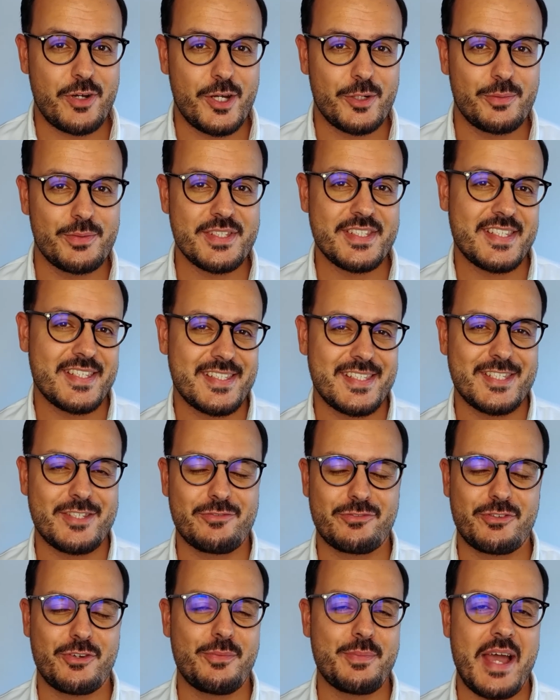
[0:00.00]
fragrance, this is
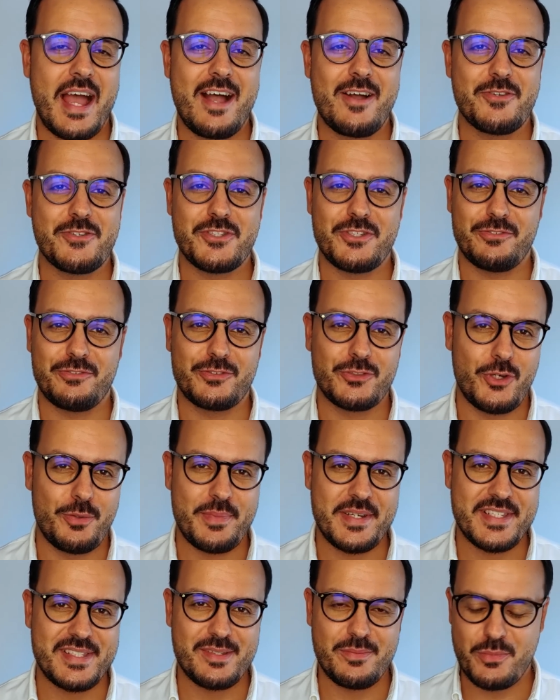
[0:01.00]
from the house of
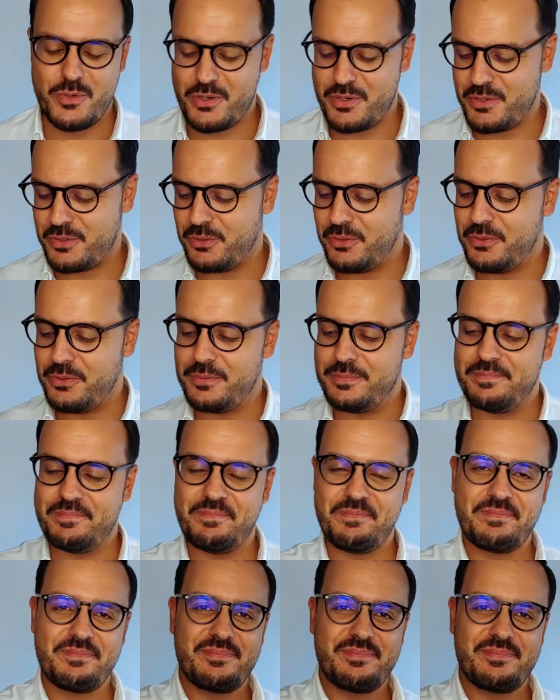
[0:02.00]
Thomas de Monaco,